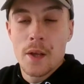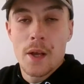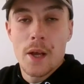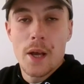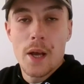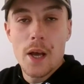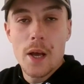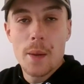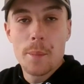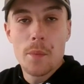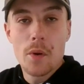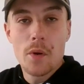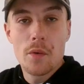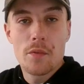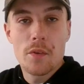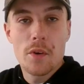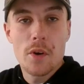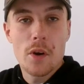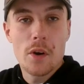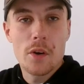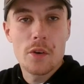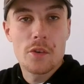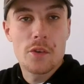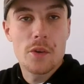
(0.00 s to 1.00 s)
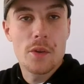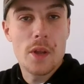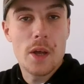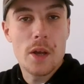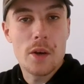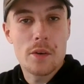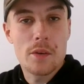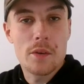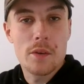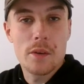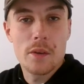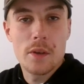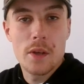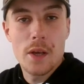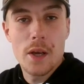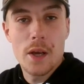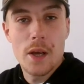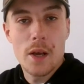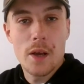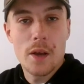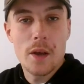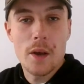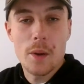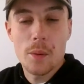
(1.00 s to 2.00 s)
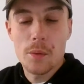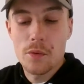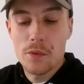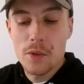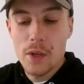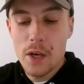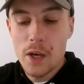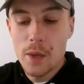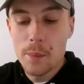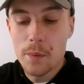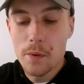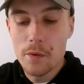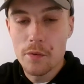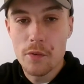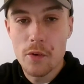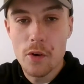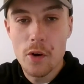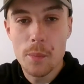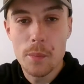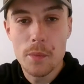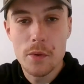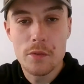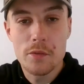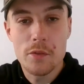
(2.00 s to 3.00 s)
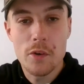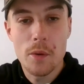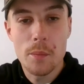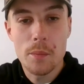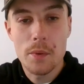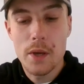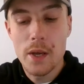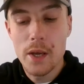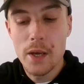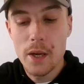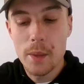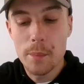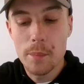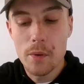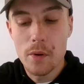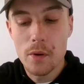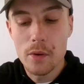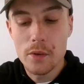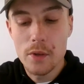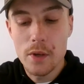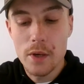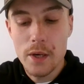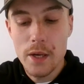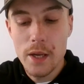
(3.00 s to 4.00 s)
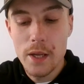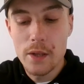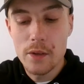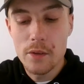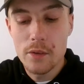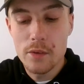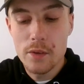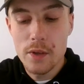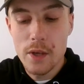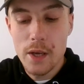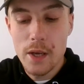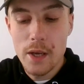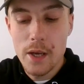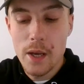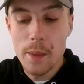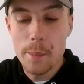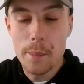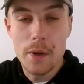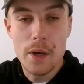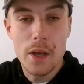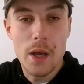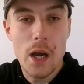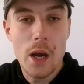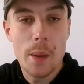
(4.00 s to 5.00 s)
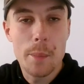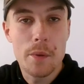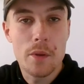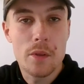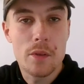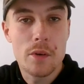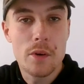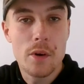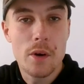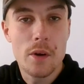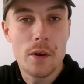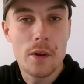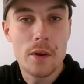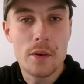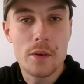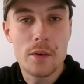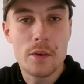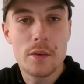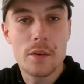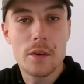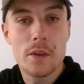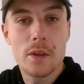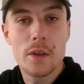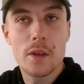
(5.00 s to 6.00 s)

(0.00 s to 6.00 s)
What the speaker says: Moving on to that outstanding performance from Katie Boulter against Emily Arbuthnot, and